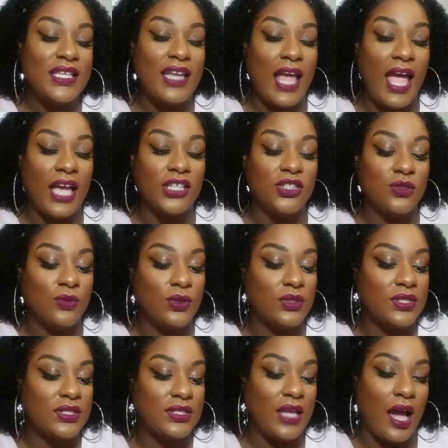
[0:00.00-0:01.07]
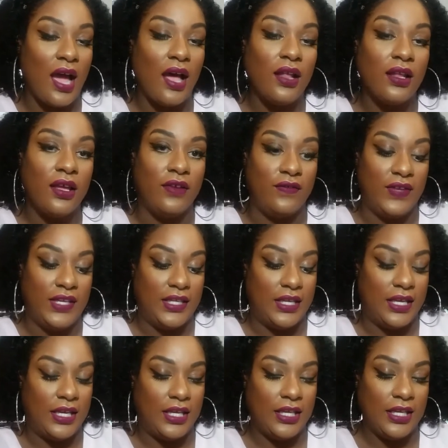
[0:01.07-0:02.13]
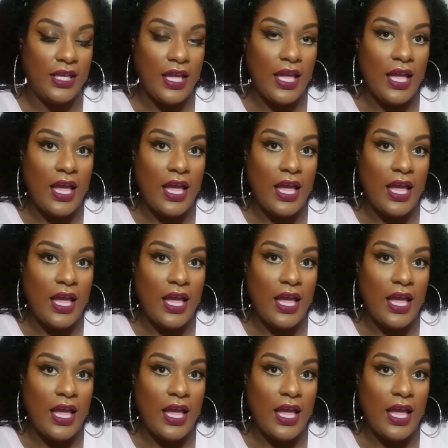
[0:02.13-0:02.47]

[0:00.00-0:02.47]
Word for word: an actual style of eating.